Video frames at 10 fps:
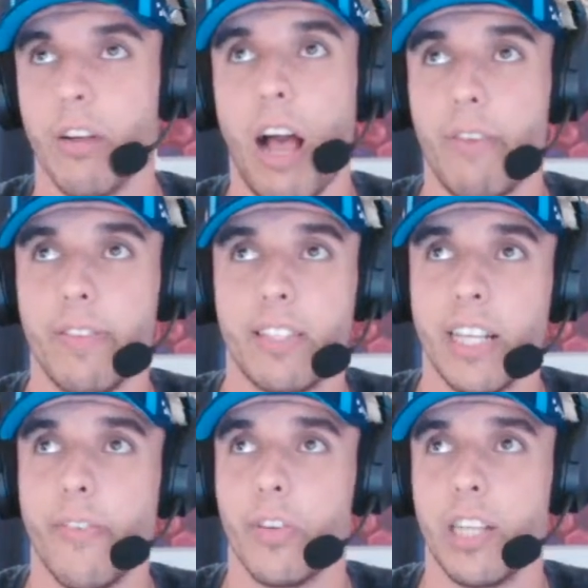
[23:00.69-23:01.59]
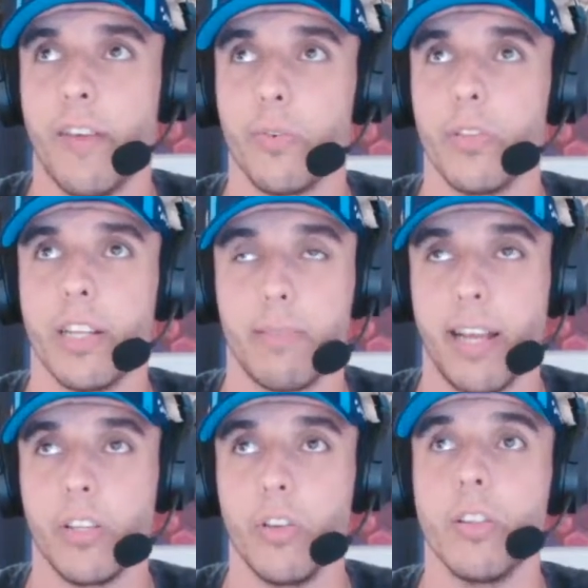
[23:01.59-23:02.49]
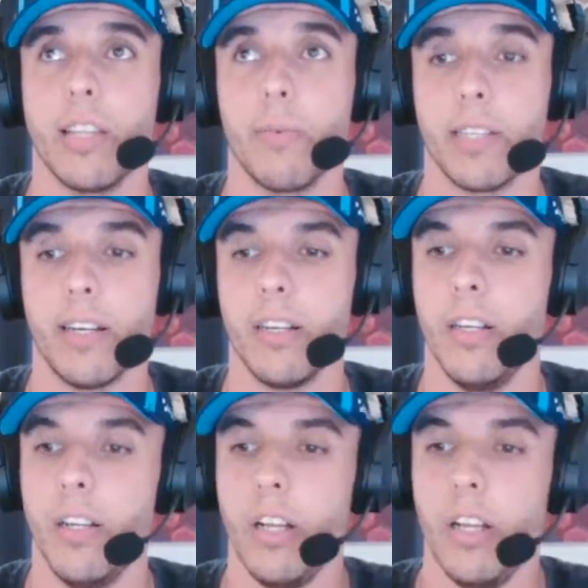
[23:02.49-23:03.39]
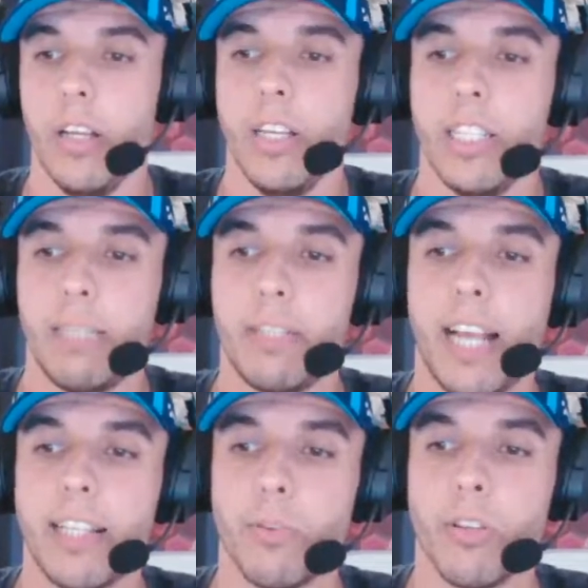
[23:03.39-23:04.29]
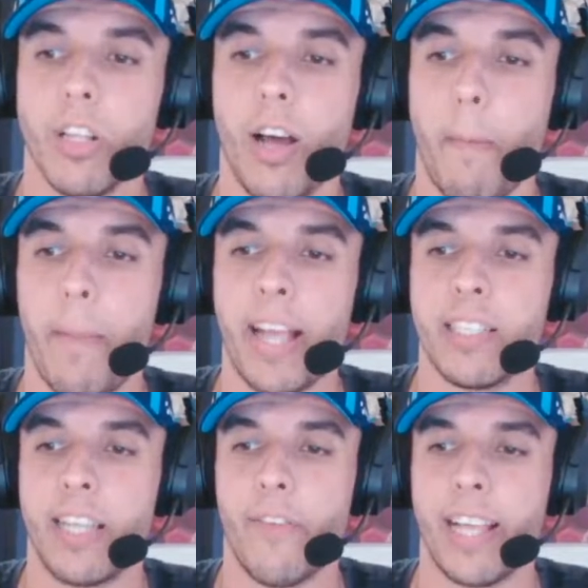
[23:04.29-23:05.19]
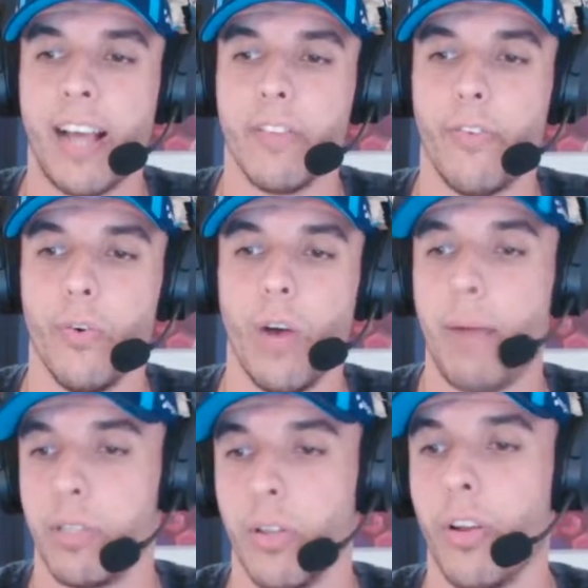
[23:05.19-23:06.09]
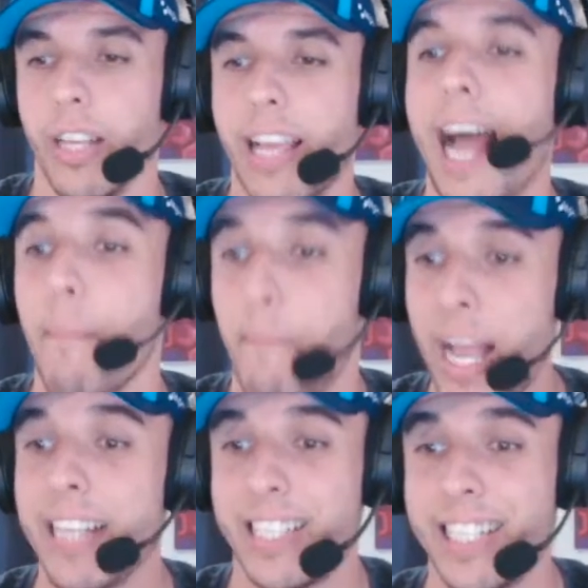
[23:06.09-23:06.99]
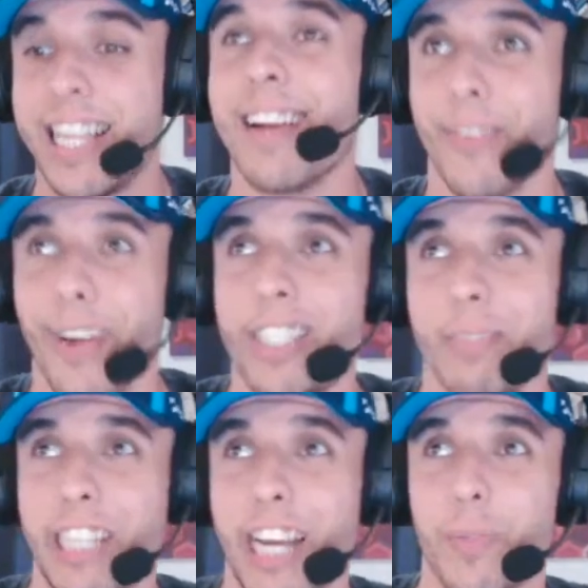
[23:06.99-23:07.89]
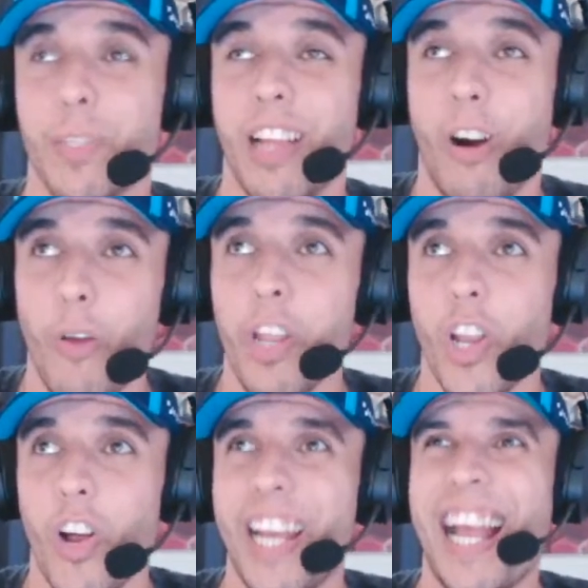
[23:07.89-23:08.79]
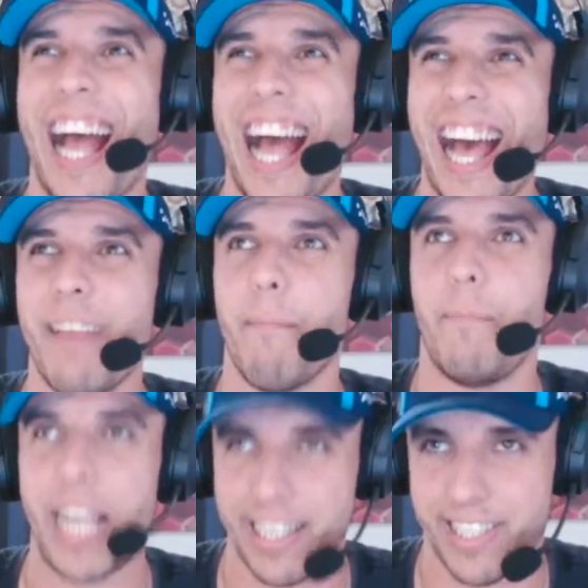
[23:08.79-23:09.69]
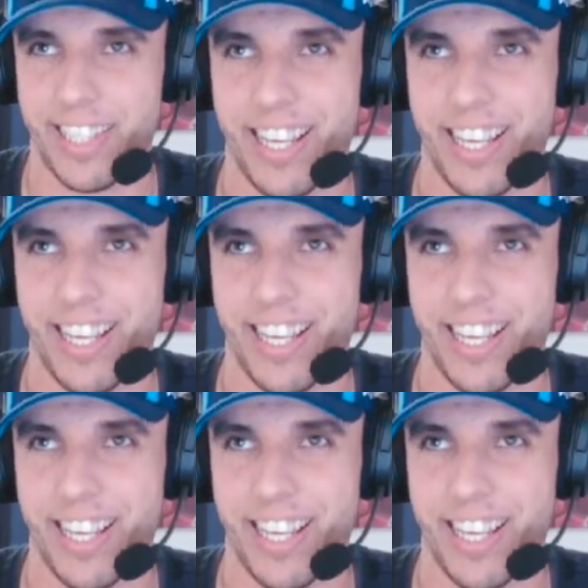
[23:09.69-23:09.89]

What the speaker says: I haven't even seen the footage afterwards, and I'm telling you that was out. Jimmy James was on the line at best, definitely out in the full. Absolutely. At best. Exactly right, Jimmy James. On the line at best.